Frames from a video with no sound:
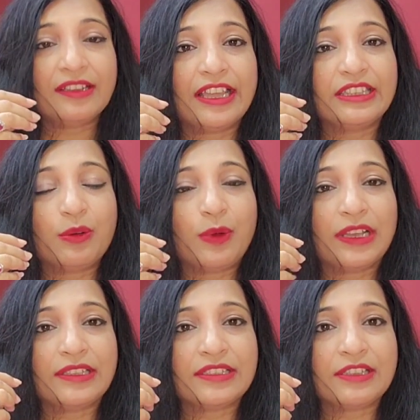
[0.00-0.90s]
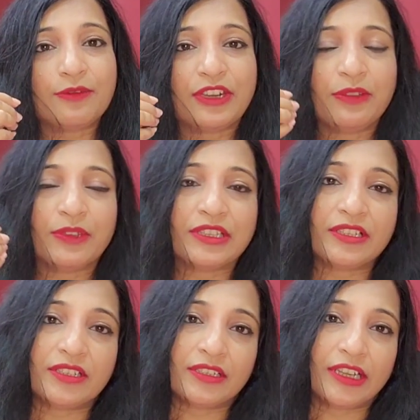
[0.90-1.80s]
like the ones suffering with
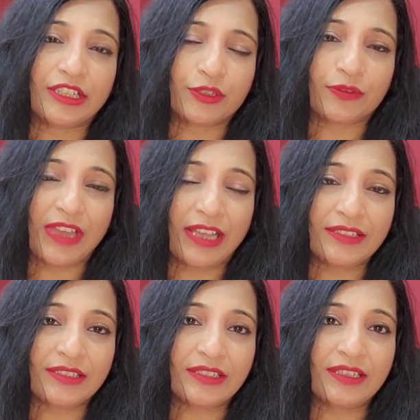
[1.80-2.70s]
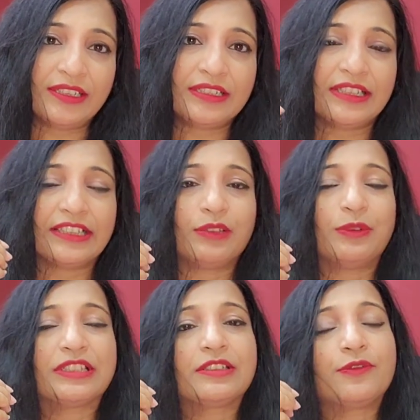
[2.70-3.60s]
certain kinds of cancers, like the
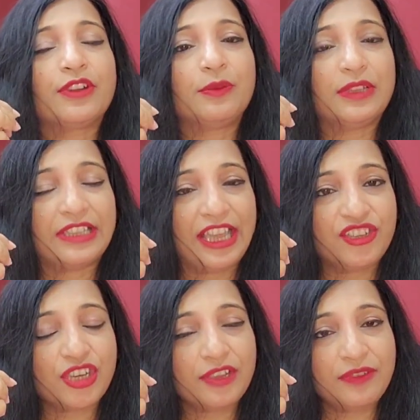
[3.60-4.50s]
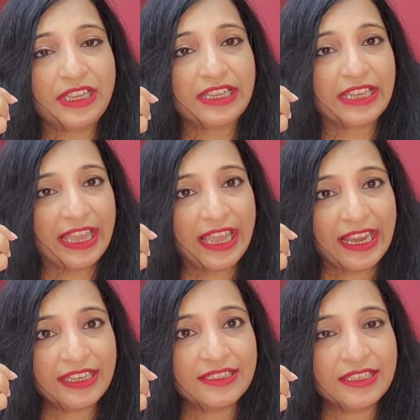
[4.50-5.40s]
ones suffering with HIV and
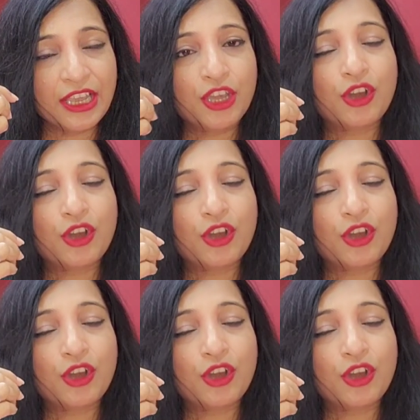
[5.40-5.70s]
AIDS,